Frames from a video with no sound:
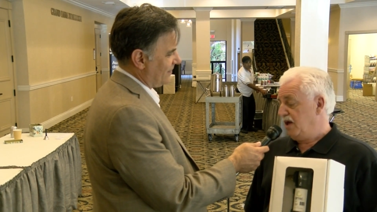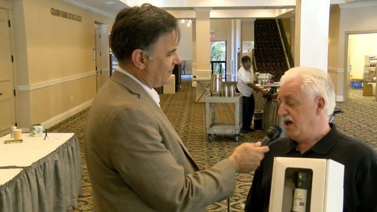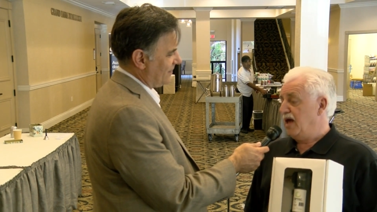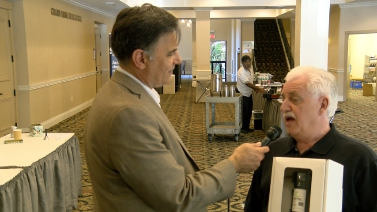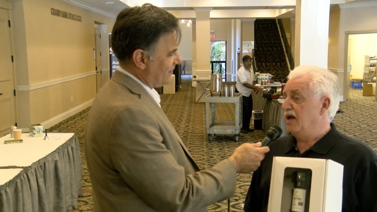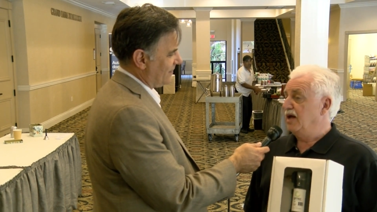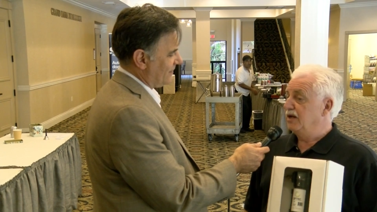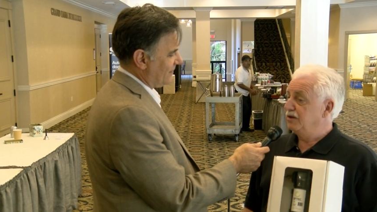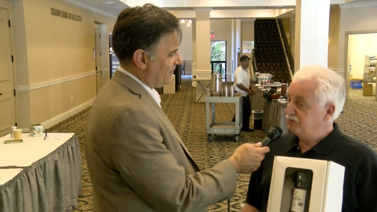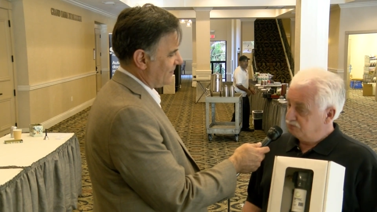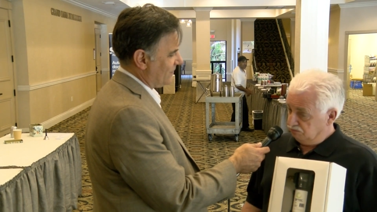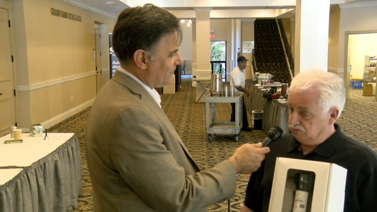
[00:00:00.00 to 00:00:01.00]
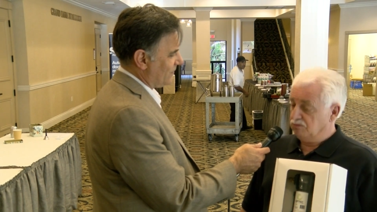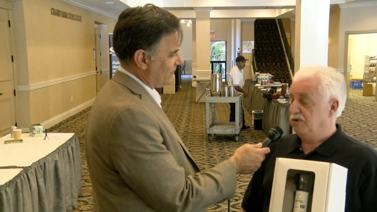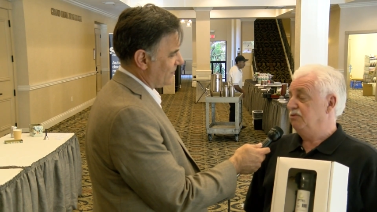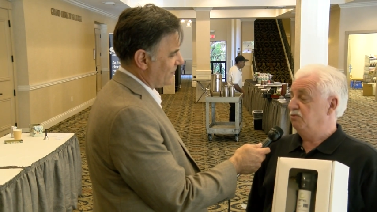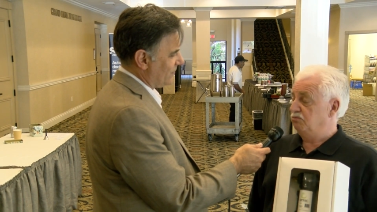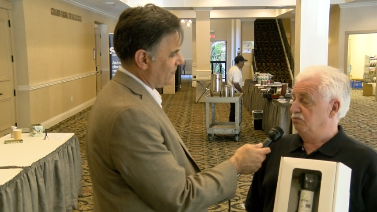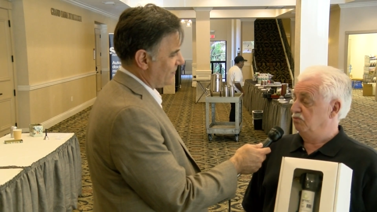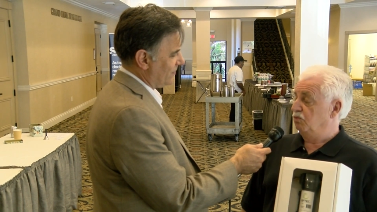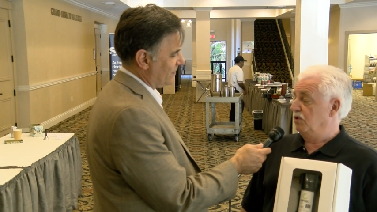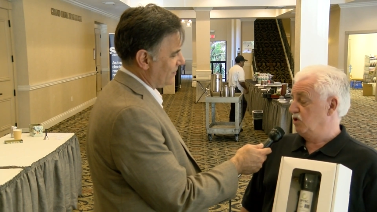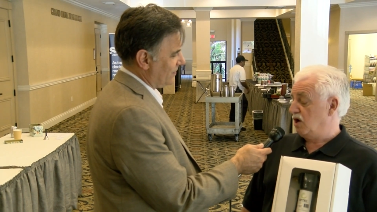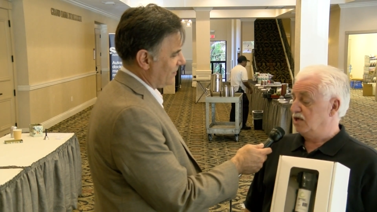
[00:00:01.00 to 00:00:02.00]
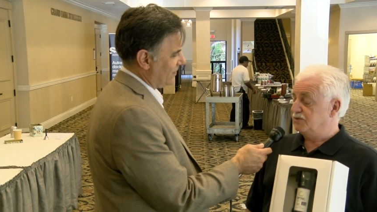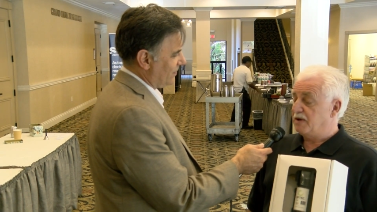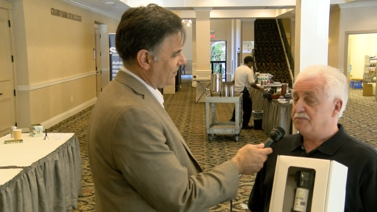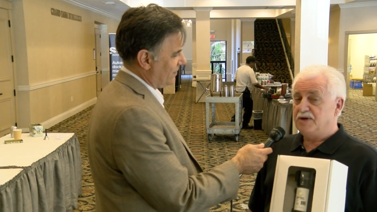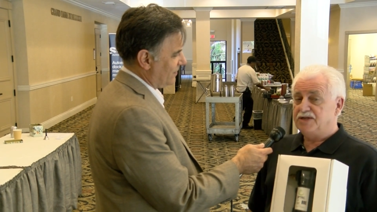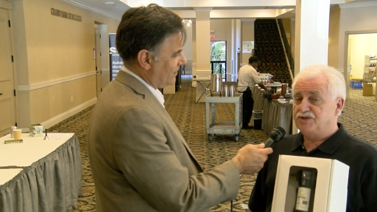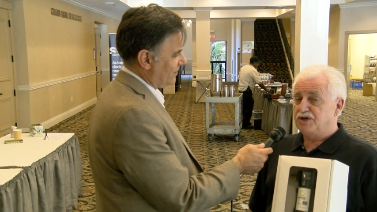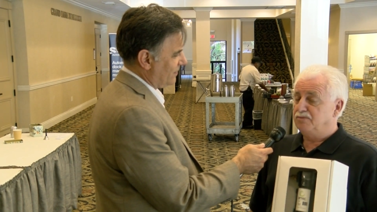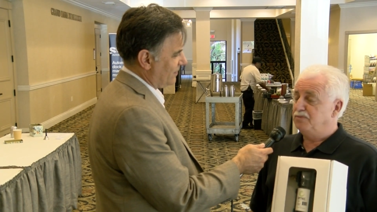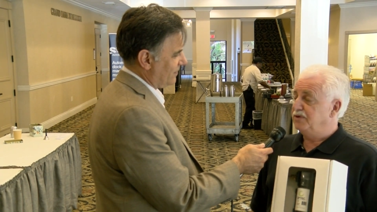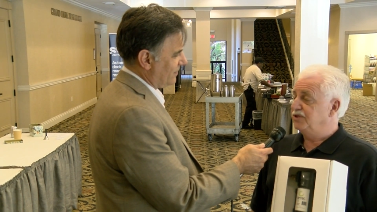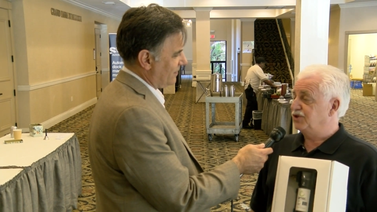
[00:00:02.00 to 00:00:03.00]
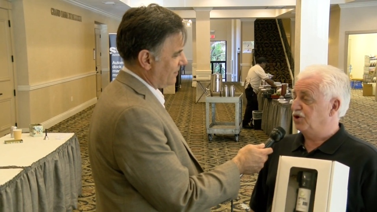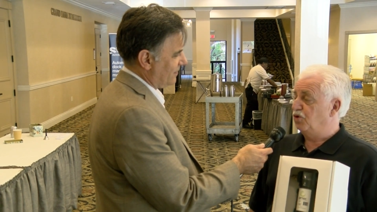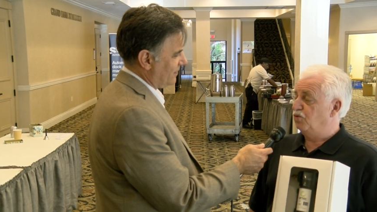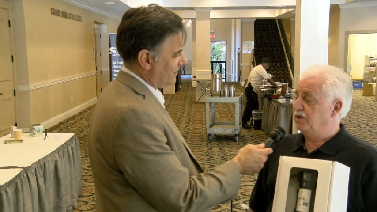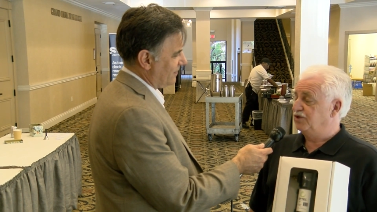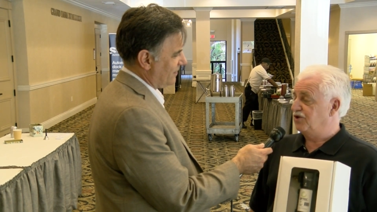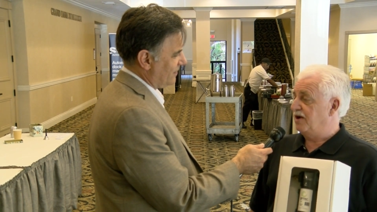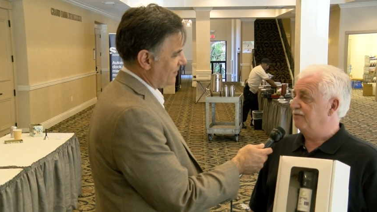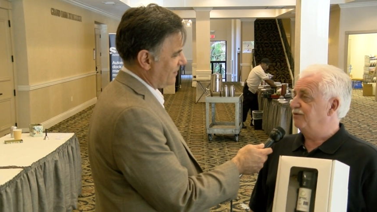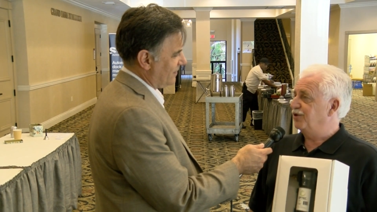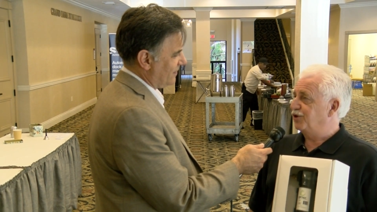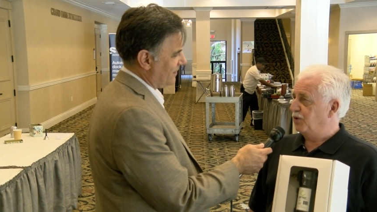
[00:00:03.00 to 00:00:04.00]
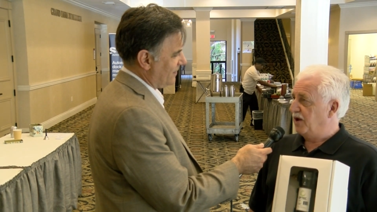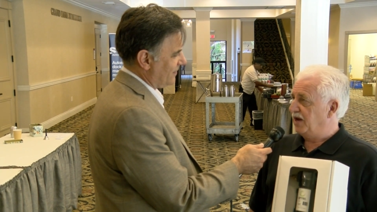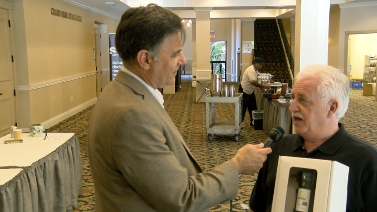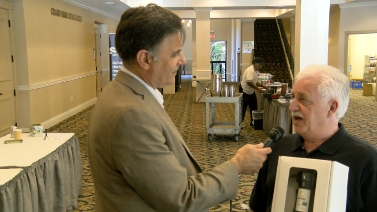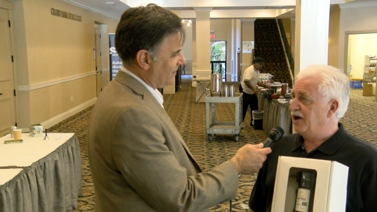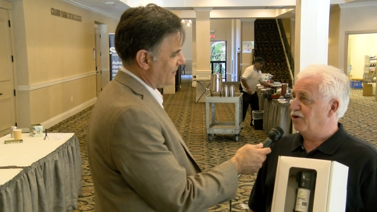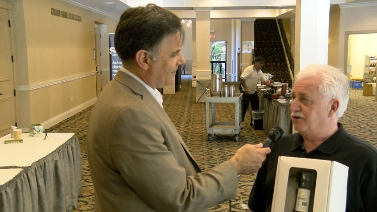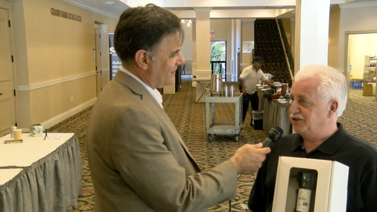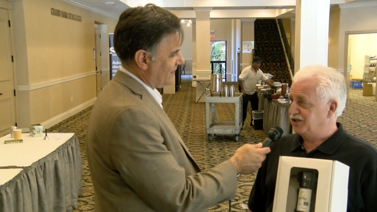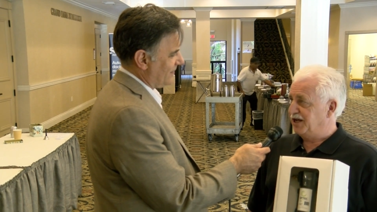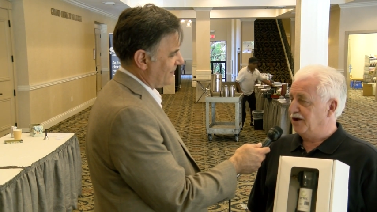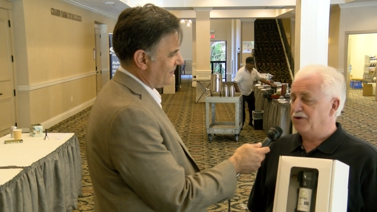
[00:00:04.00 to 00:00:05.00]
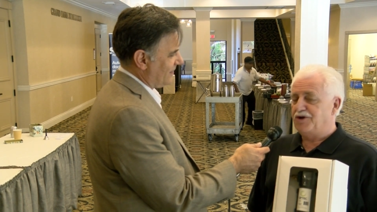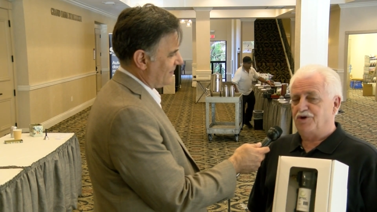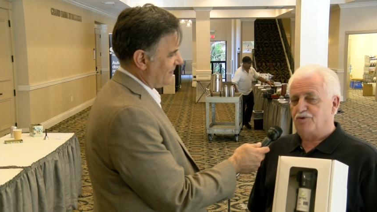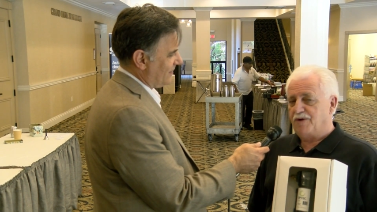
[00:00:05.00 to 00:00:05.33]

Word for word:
Speaker 1: And we're a Carlsbad-based company, so we travel through LA, Orange County on a